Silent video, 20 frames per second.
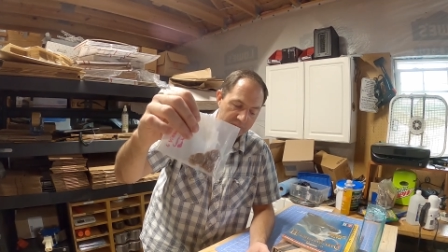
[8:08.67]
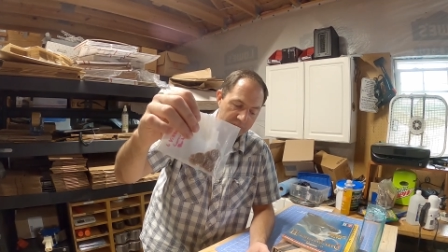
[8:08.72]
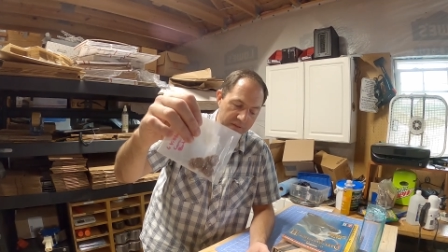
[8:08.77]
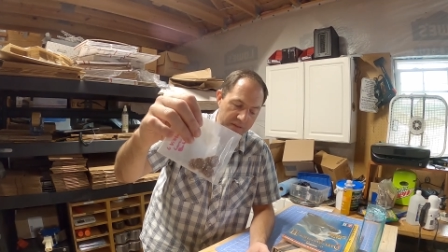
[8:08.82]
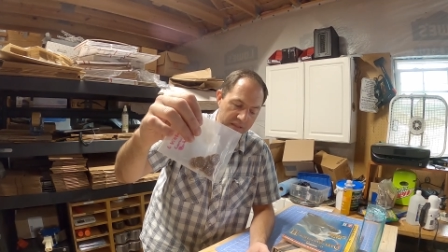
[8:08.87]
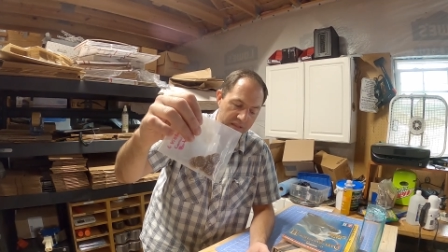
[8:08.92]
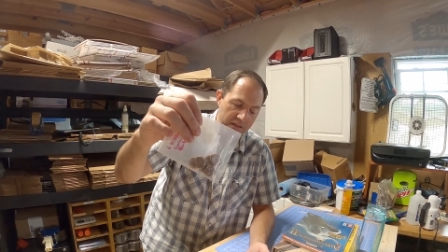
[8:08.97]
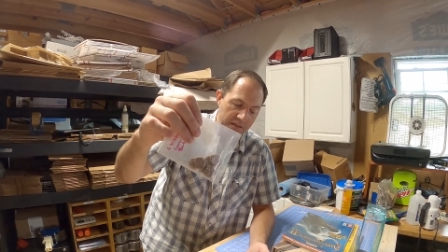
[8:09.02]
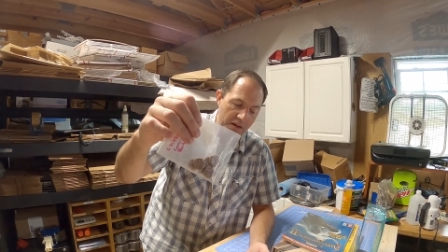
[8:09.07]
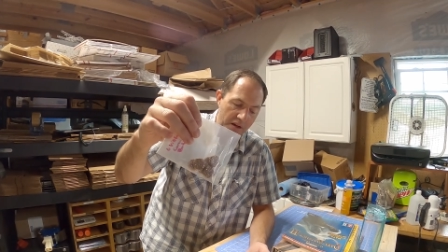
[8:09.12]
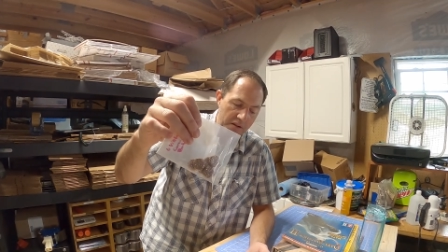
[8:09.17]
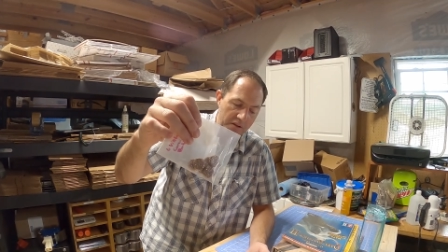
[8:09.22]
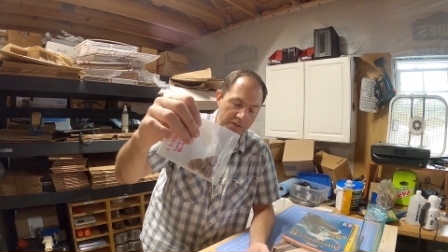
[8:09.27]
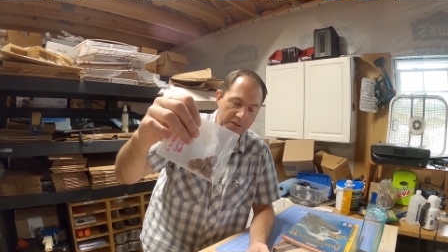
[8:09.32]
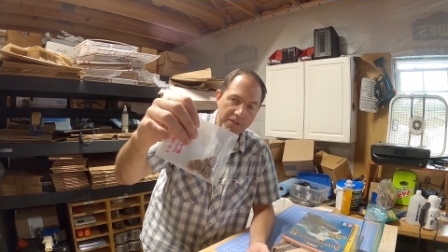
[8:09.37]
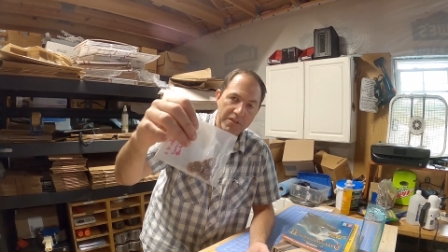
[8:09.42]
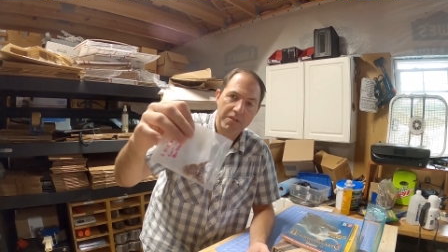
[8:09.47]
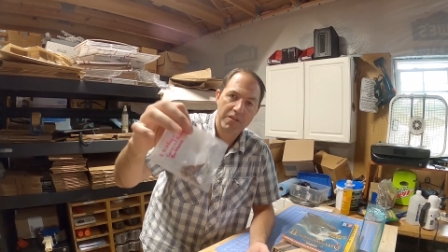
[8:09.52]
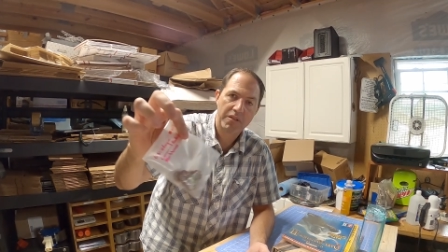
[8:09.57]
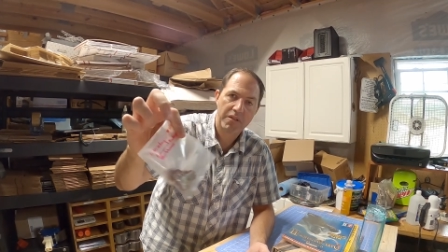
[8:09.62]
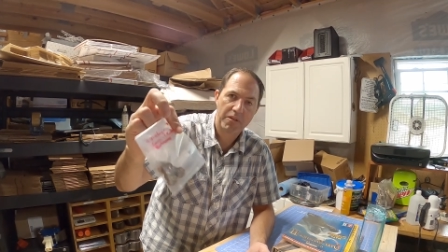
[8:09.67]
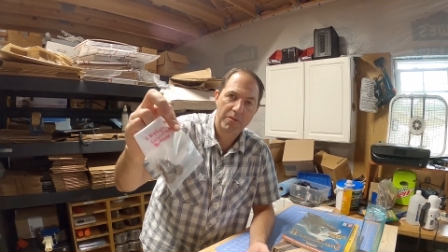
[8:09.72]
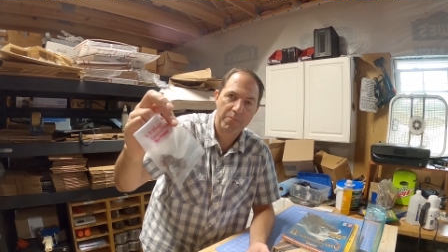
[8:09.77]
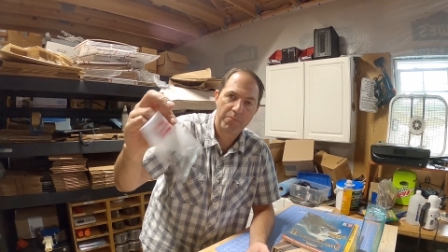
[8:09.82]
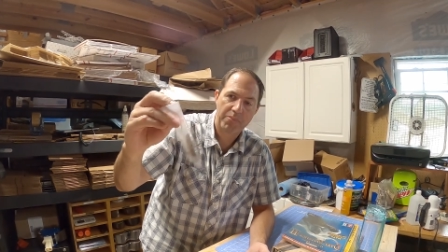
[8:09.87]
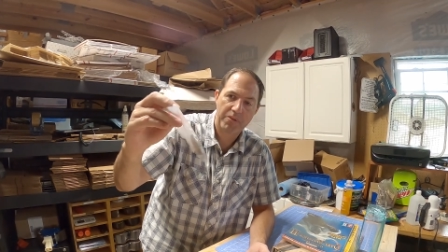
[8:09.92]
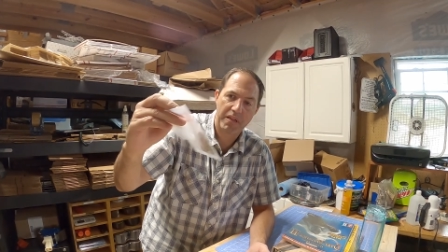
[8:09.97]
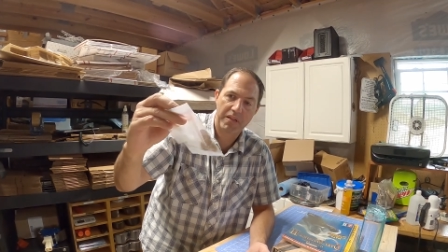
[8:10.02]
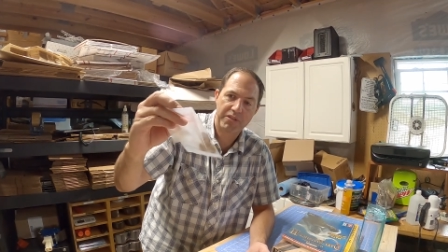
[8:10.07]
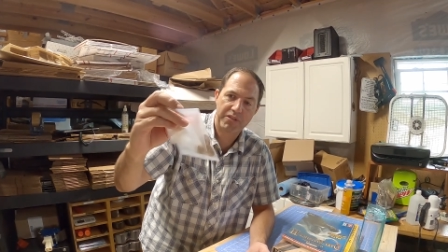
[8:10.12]
fifteen dollars
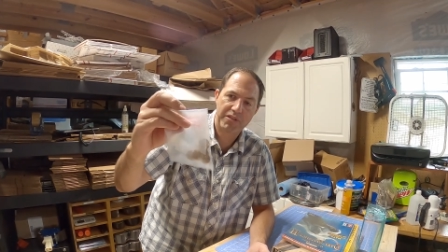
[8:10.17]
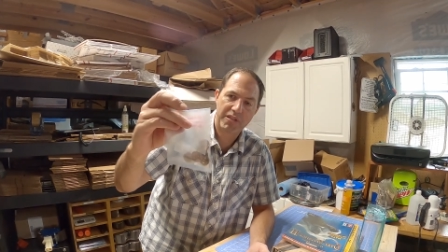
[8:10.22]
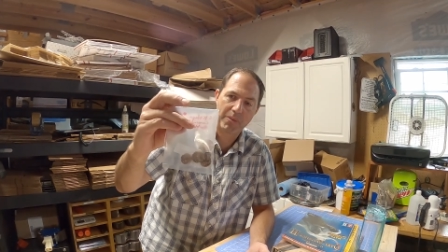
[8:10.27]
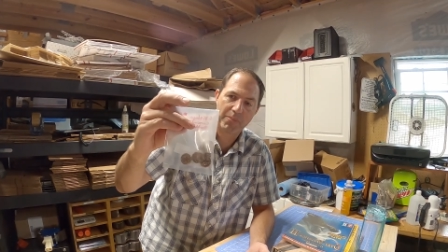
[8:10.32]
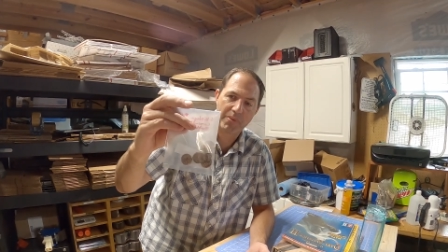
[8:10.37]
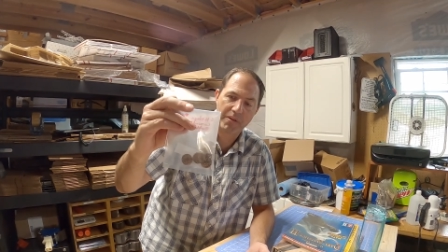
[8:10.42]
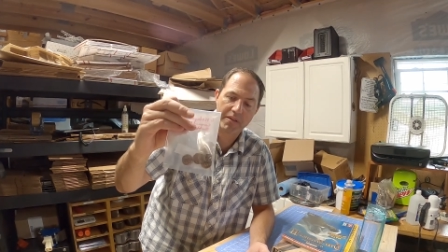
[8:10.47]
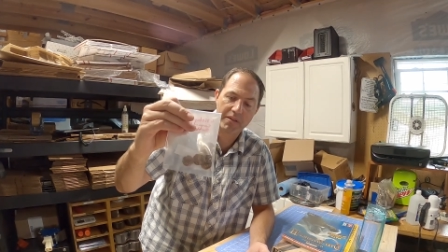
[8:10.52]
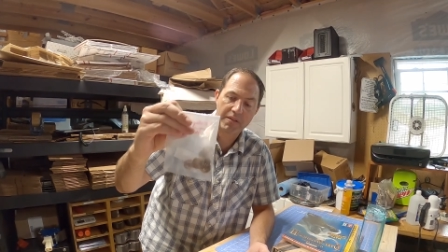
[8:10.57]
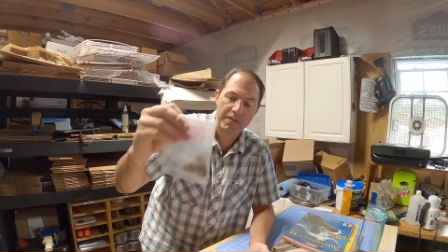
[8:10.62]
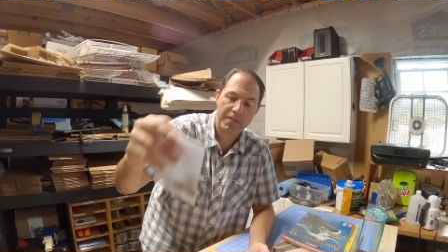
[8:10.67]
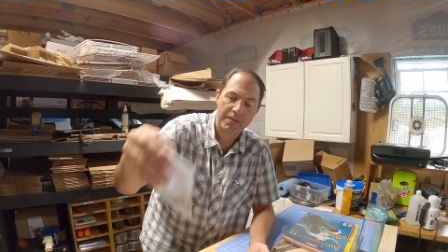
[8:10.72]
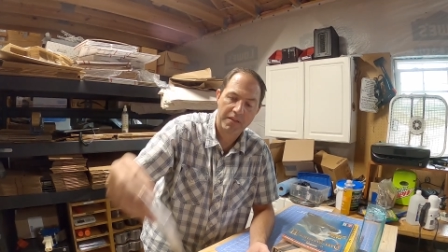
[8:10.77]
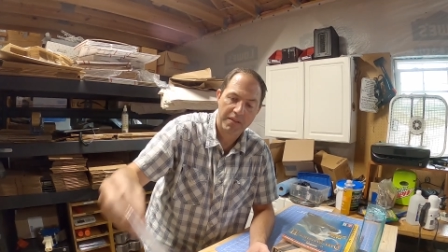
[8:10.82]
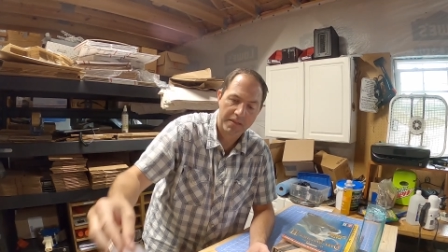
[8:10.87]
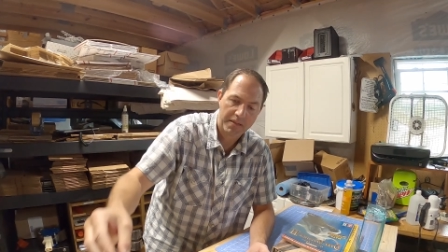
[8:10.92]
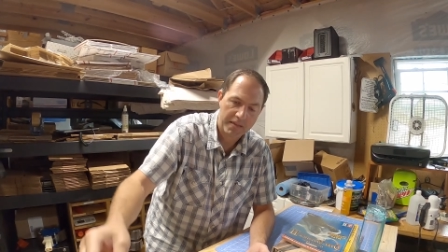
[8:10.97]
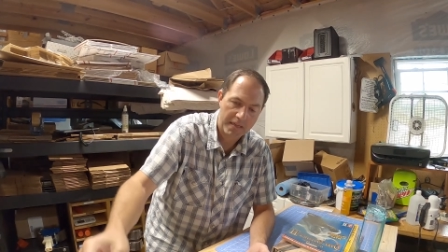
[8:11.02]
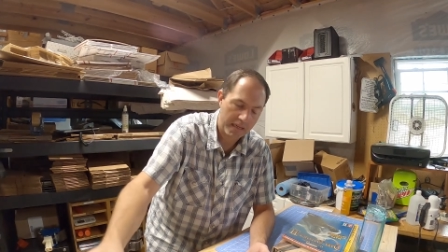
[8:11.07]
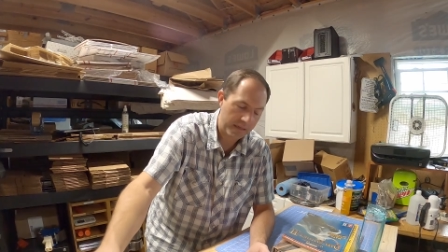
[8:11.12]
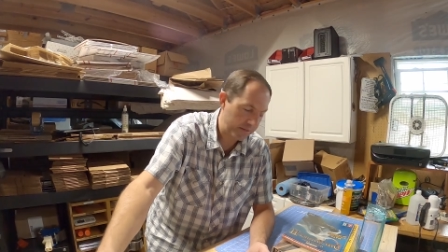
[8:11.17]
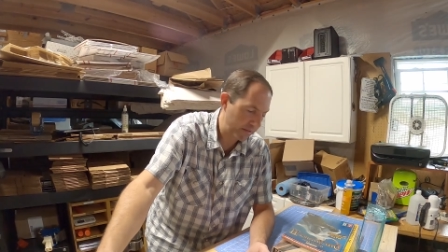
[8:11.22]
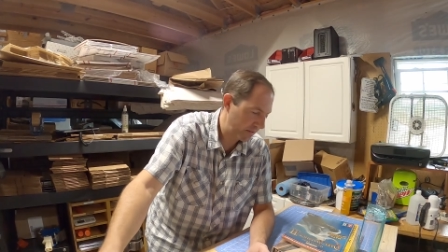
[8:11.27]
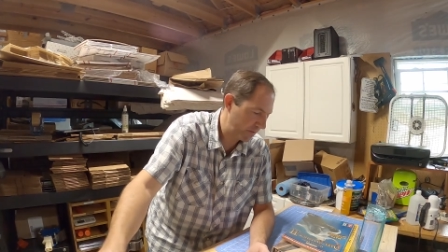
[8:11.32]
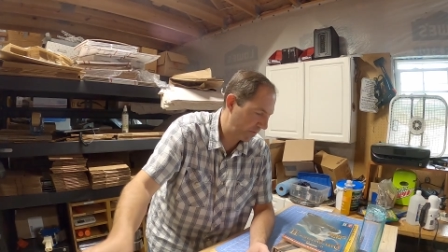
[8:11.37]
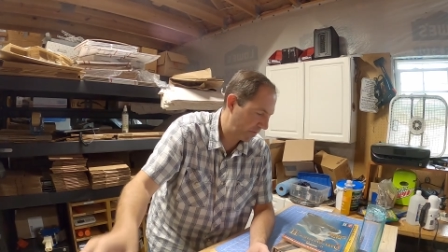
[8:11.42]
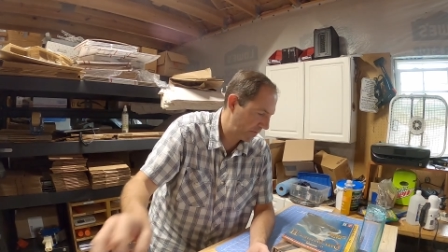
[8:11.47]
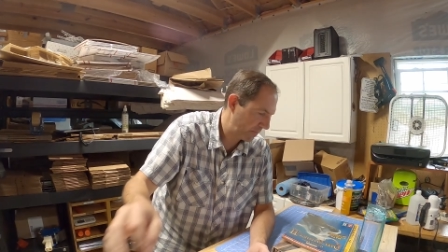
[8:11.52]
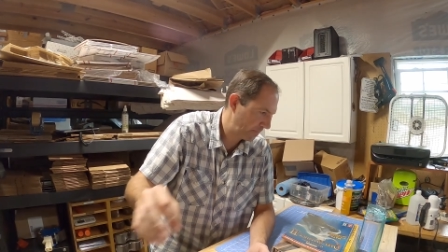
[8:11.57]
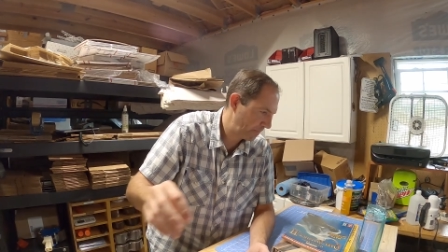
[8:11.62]
plus shipping out the
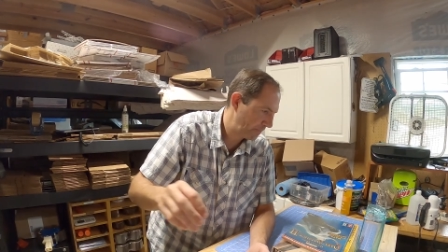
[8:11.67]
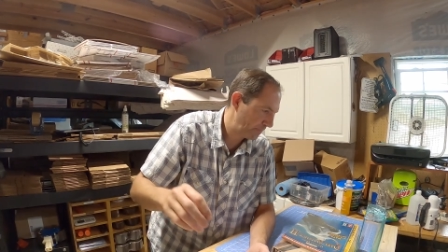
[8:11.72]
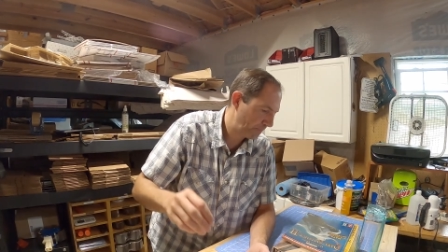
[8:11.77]
door.